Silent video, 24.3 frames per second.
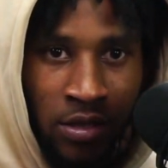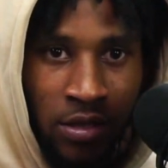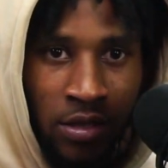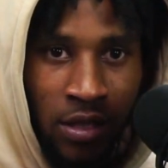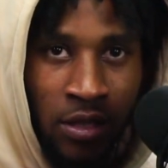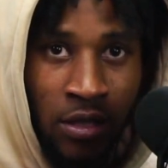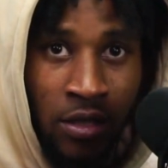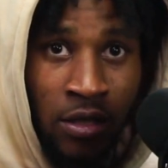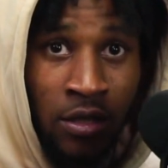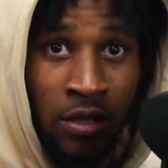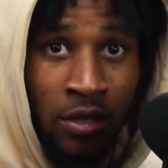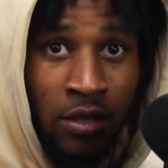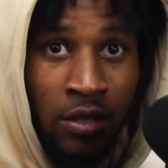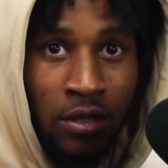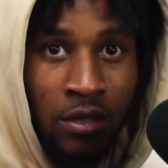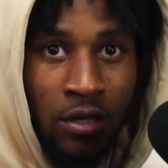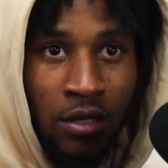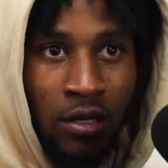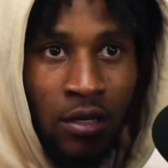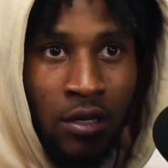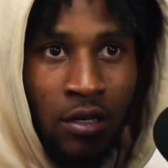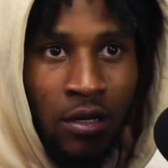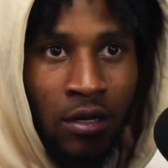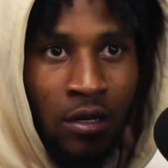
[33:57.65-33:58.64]
It's
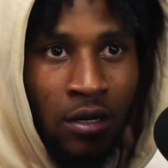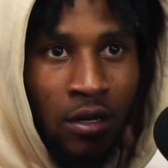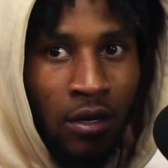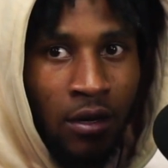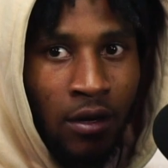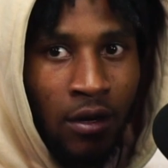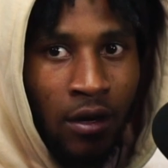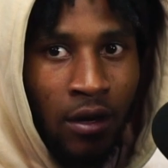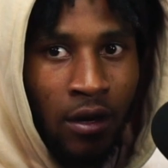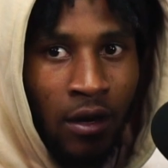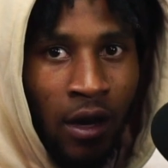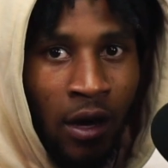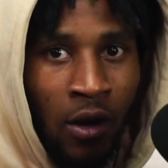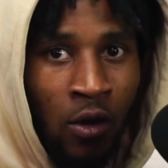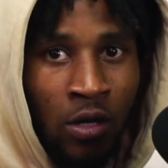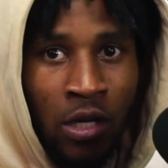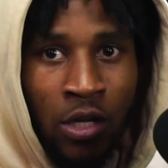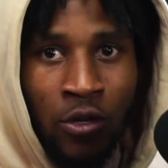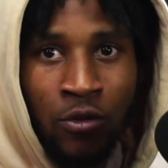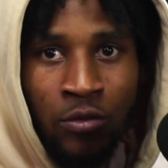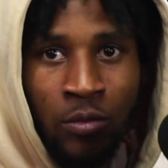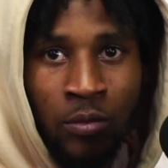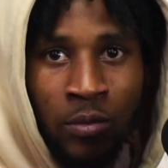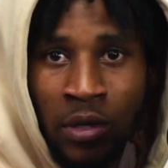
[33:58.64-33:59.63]
I
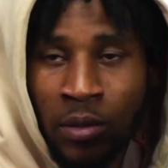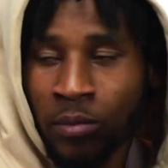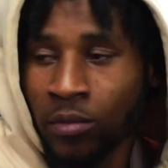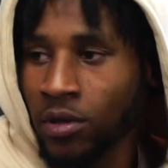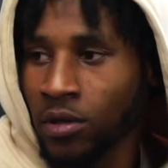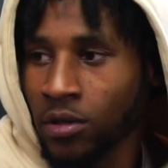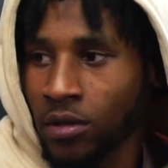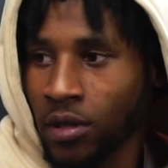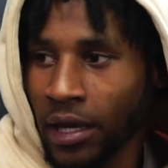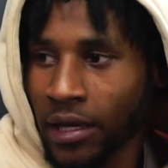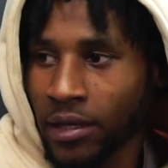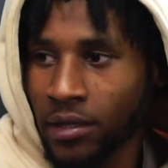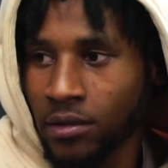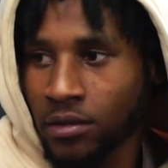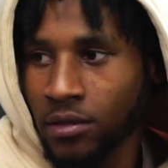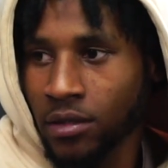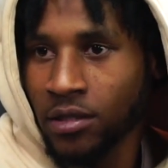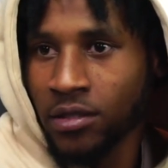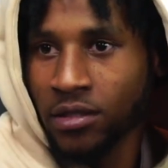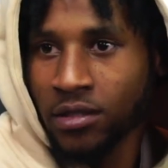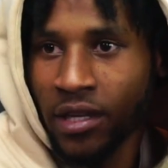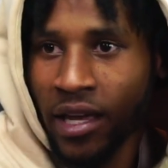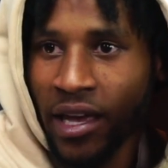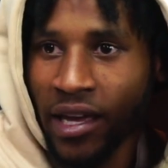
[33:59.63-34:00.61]
don't even remember like
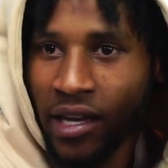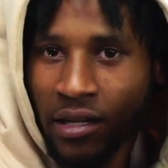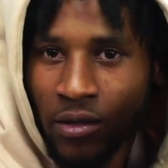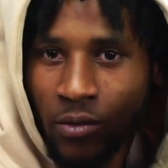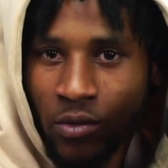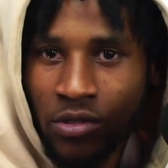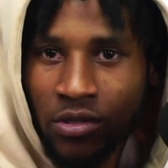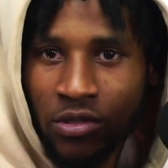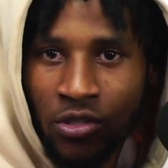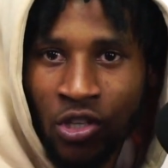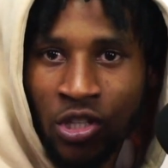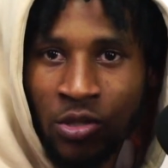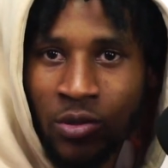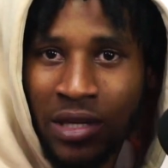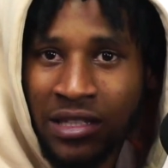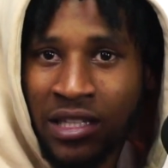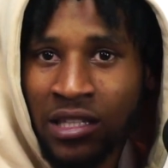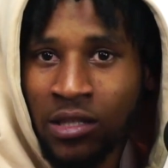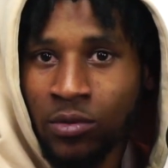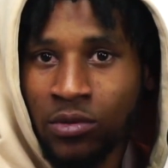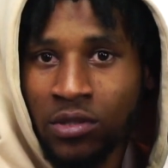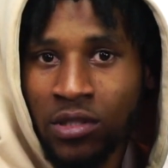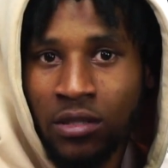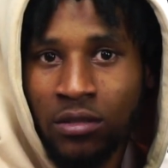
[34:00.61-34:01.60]
exactly which tournament.
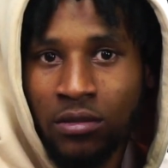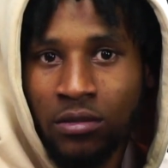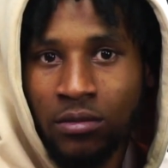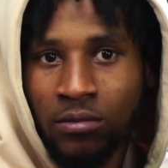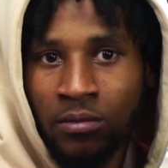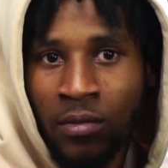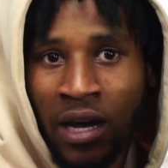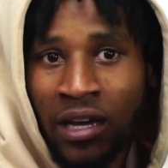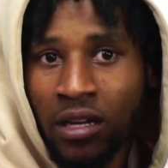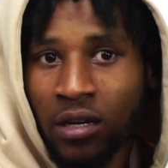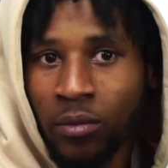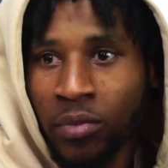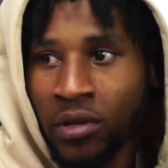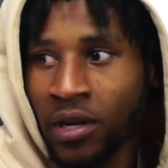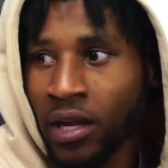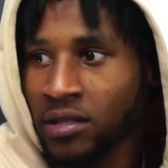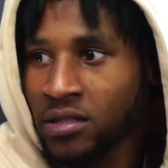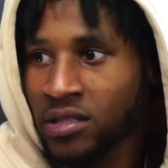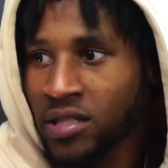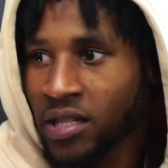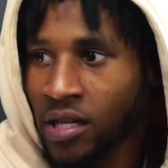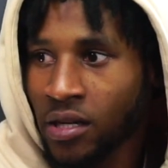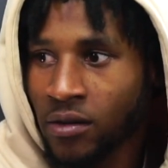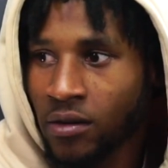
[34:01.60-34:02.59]
I think it was might have been
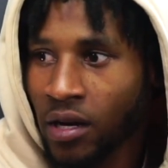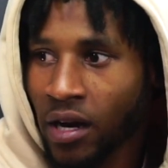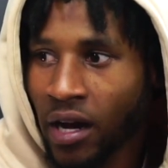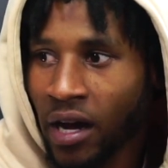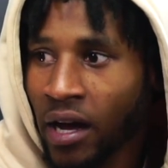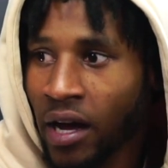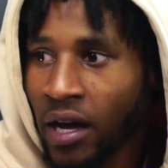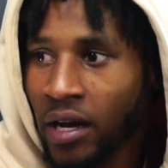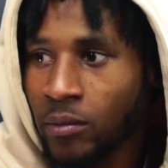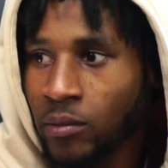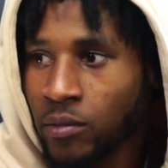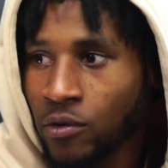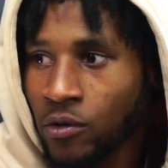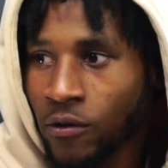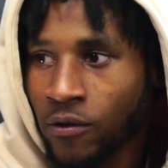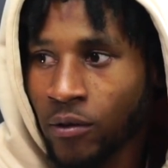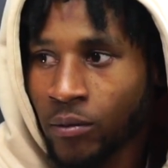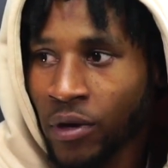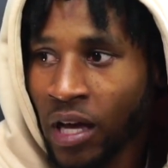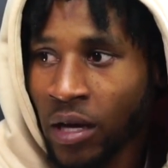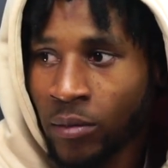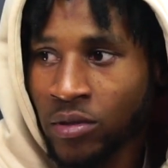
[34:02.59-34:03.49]
at Terra High, bro. I'm